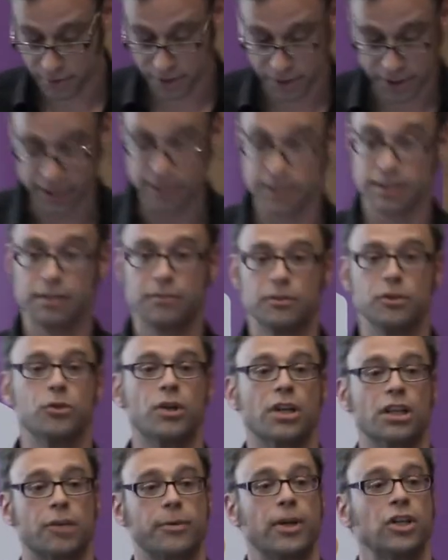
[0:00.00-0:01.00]
these, you
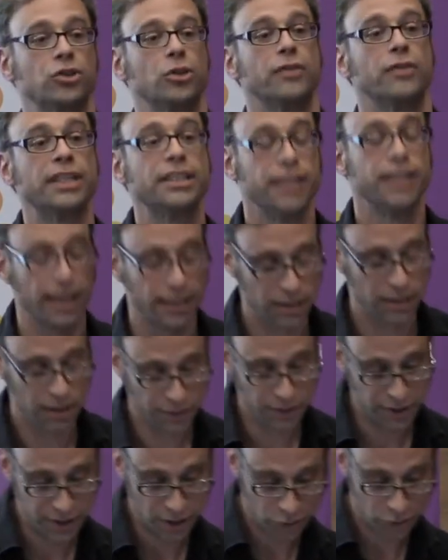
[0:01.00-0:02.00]
know, the question of
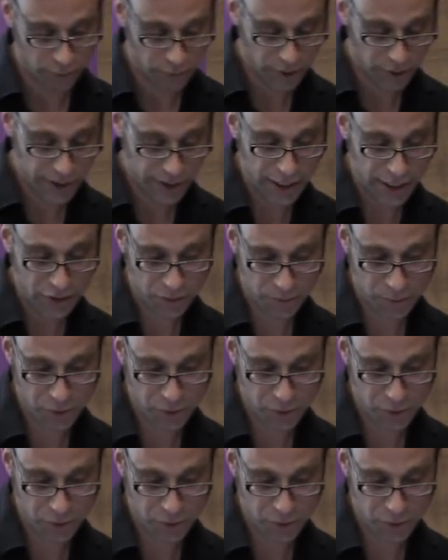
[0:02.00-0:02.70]
interactivity and communication